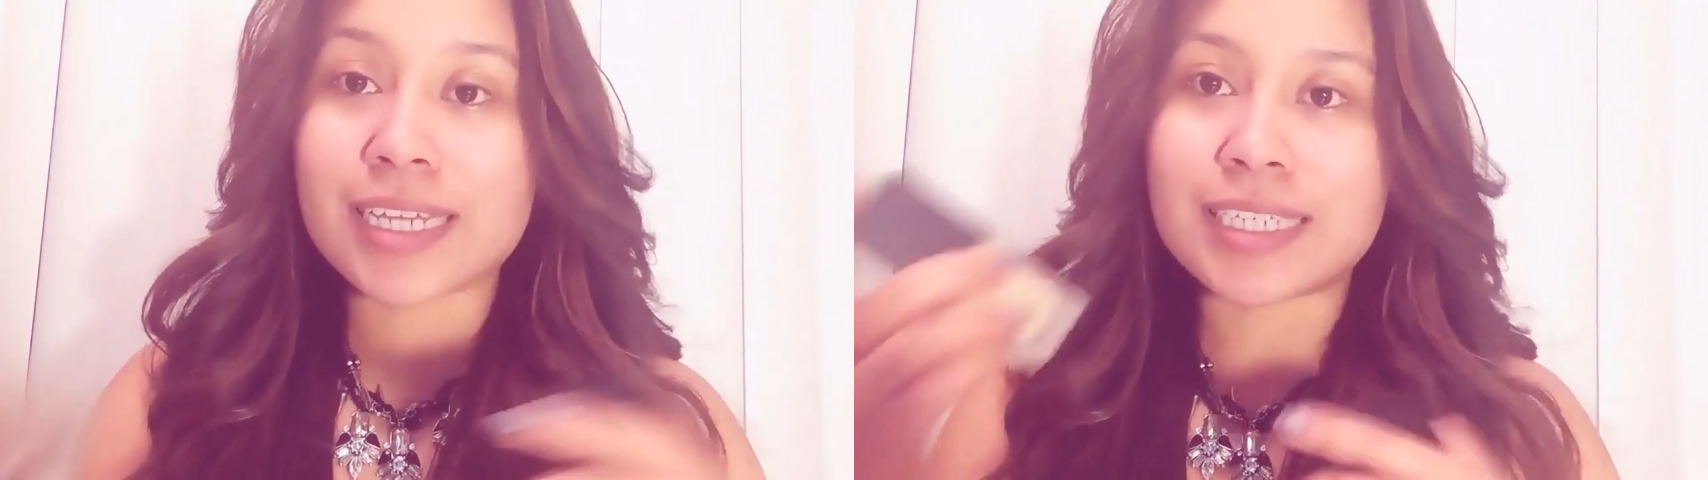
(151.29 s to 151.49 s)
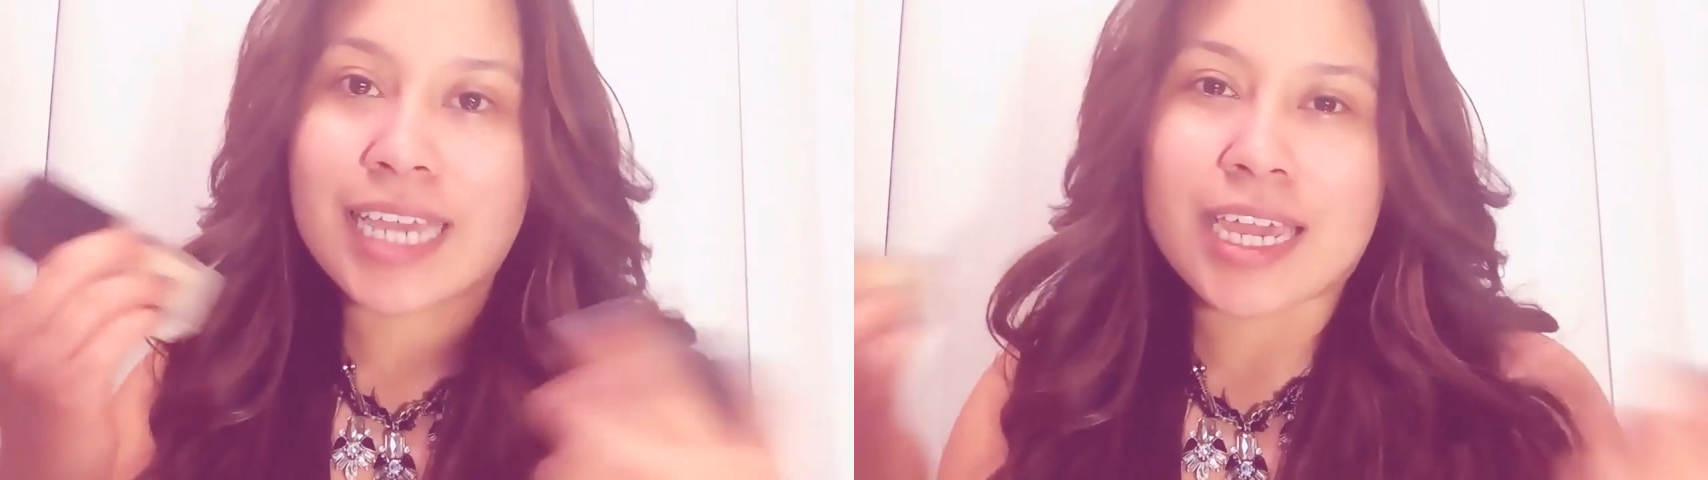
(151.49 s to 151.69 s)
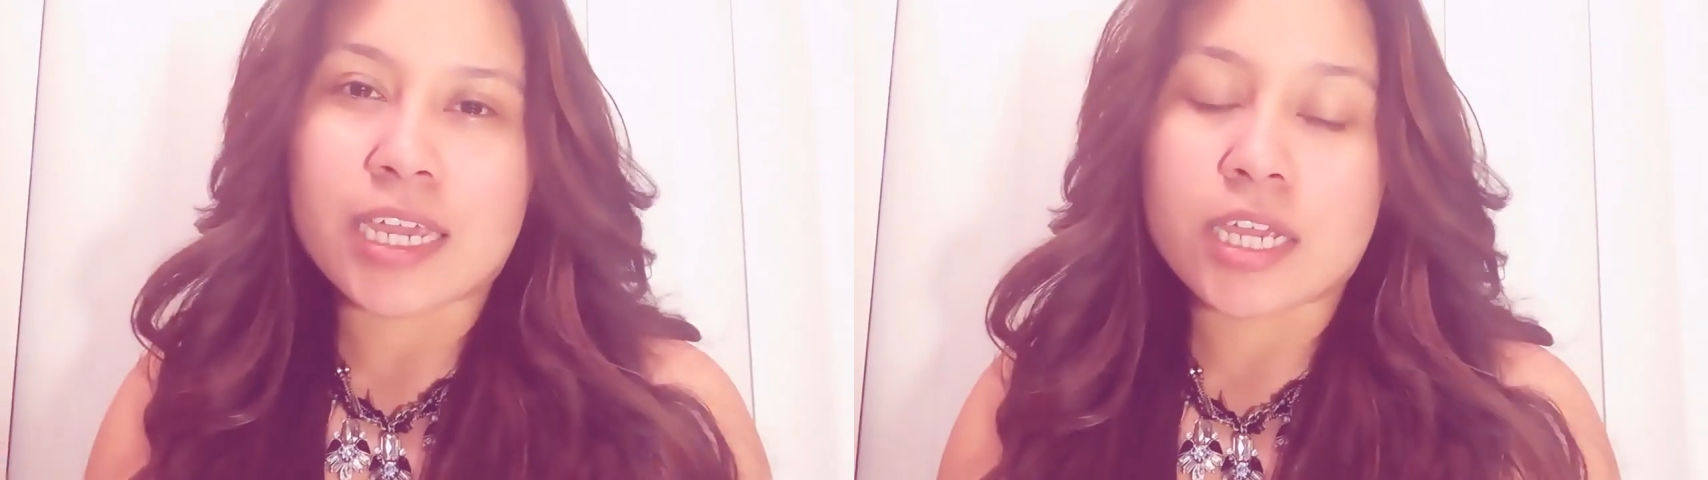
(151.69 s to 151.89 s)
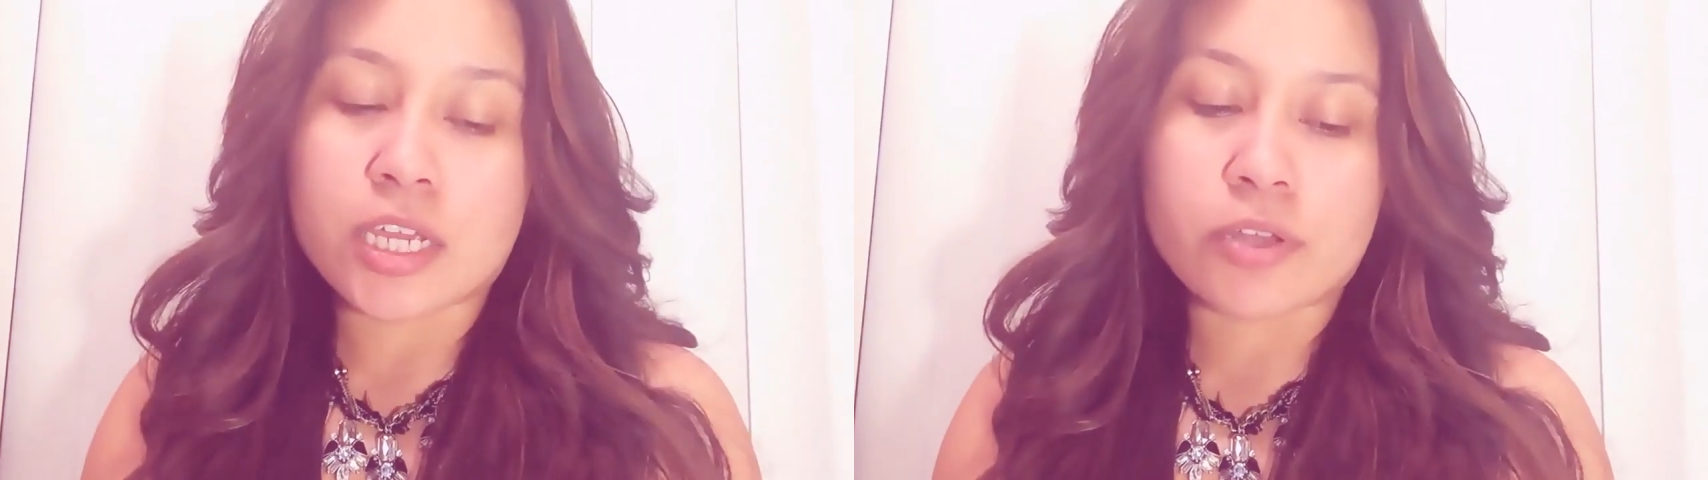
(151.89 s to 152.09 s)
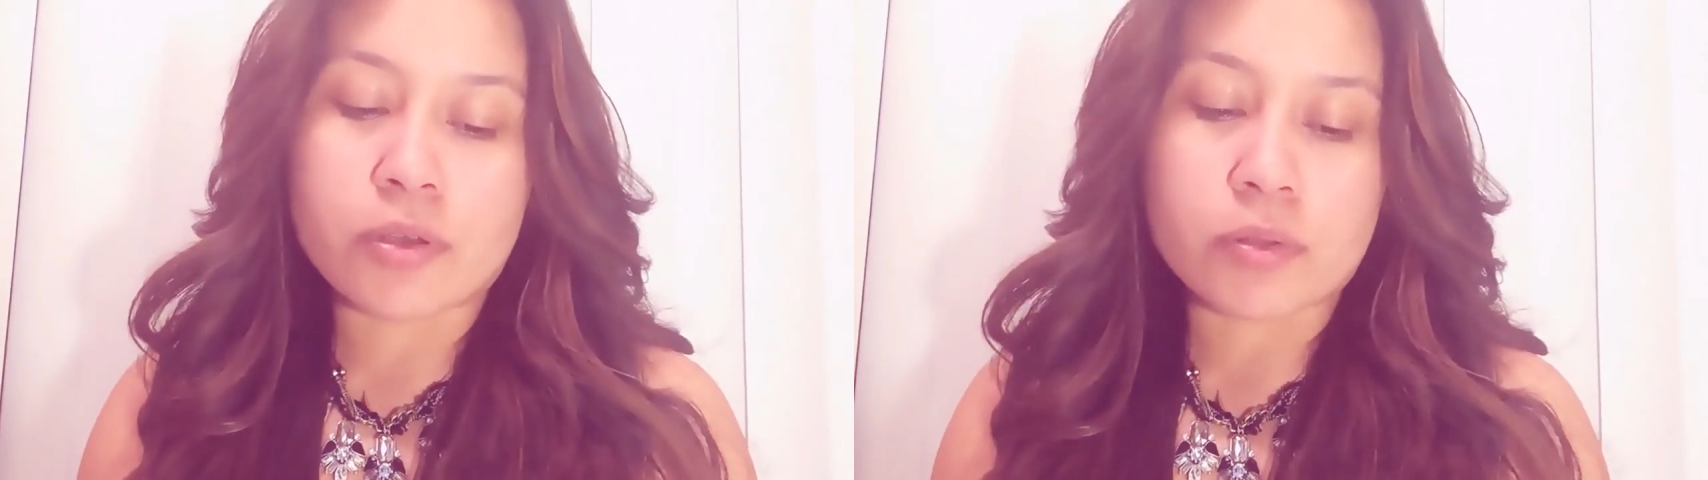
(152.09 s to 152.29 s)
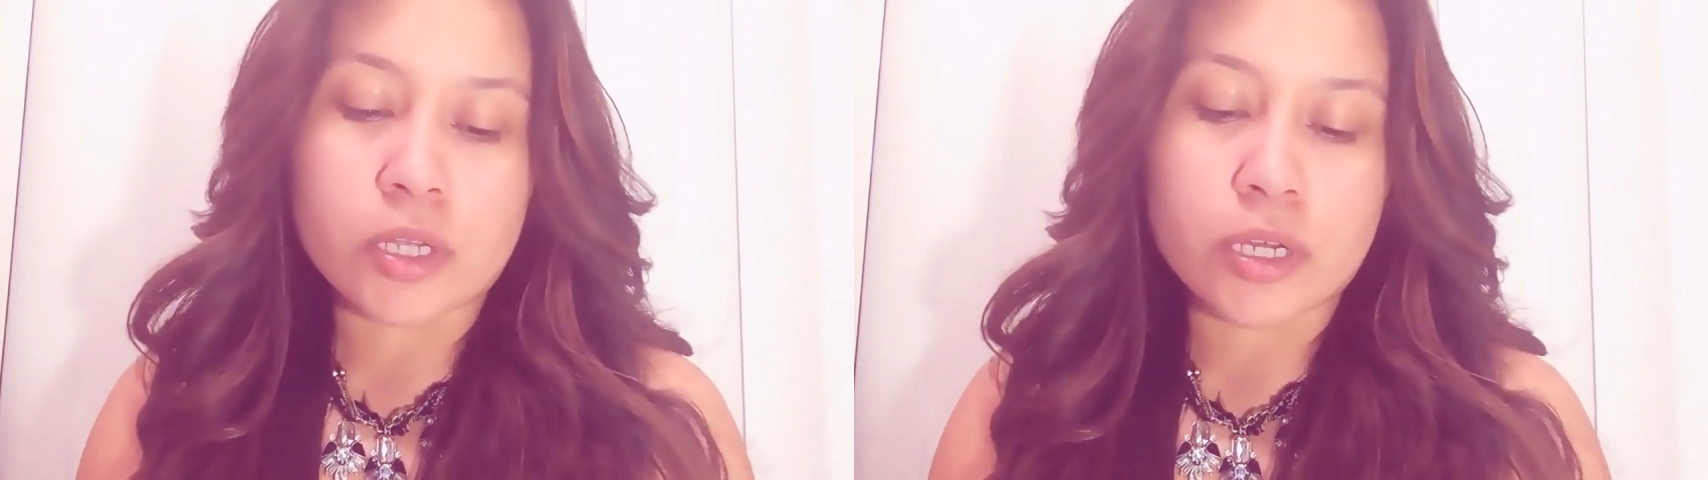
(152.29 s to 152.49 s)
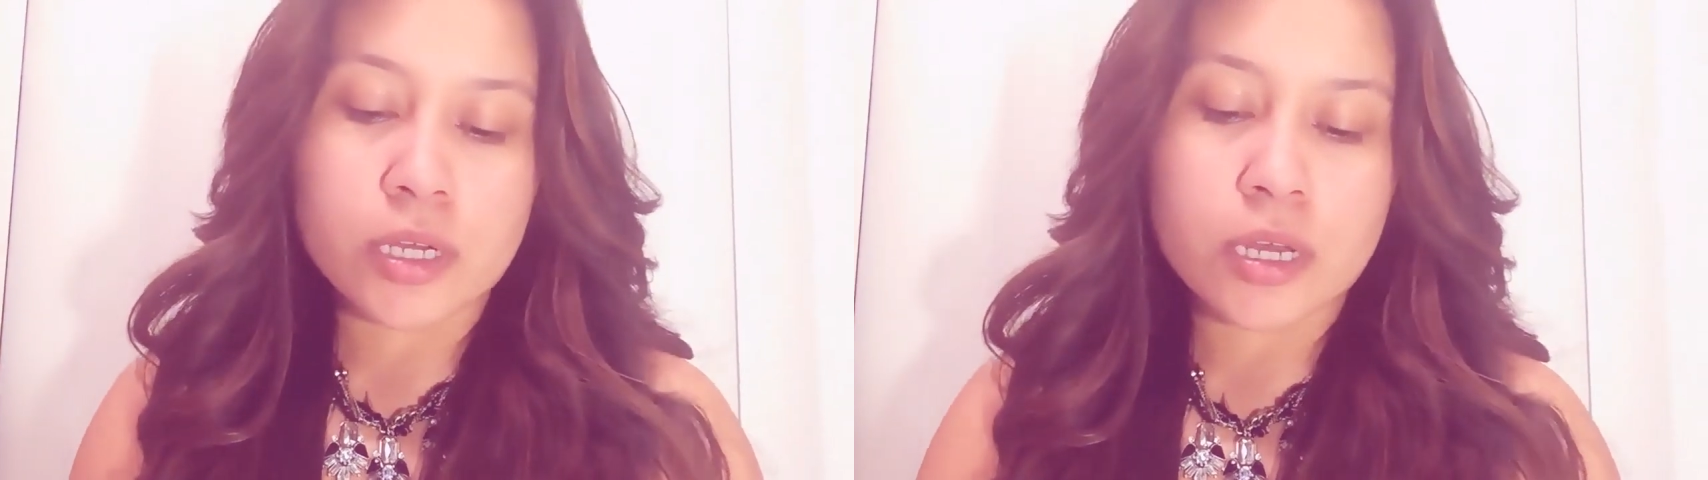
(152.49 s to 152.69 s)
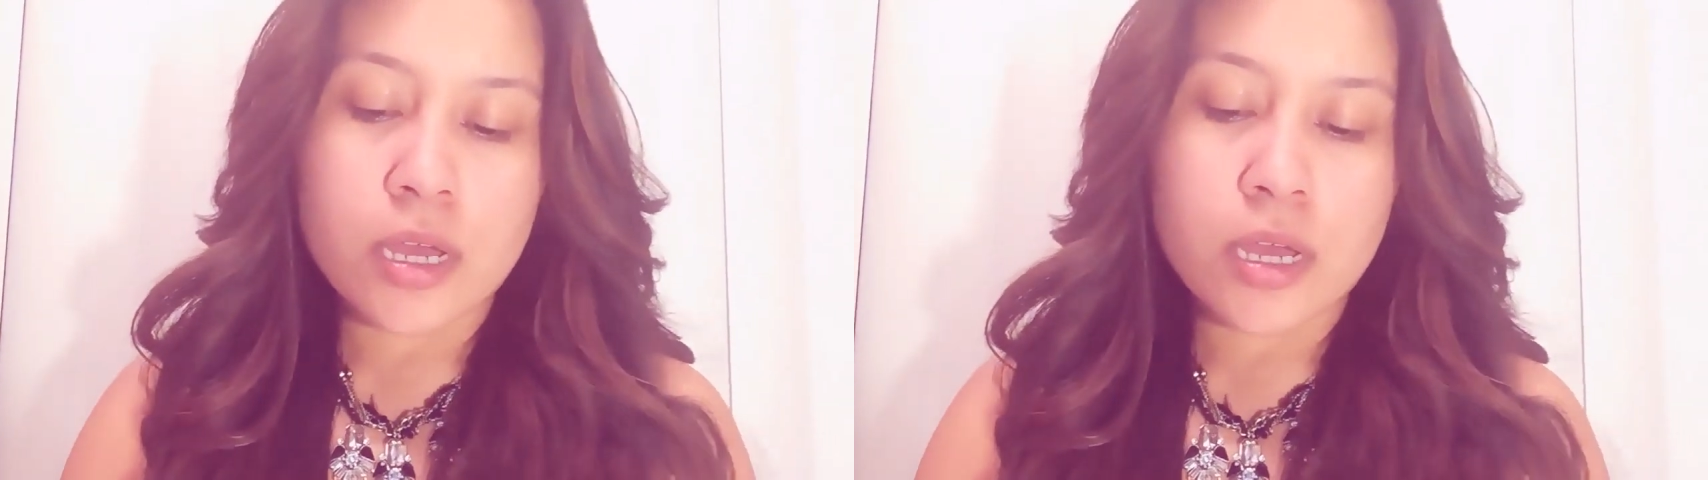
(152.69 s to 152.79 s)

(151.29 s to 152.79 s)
day, look.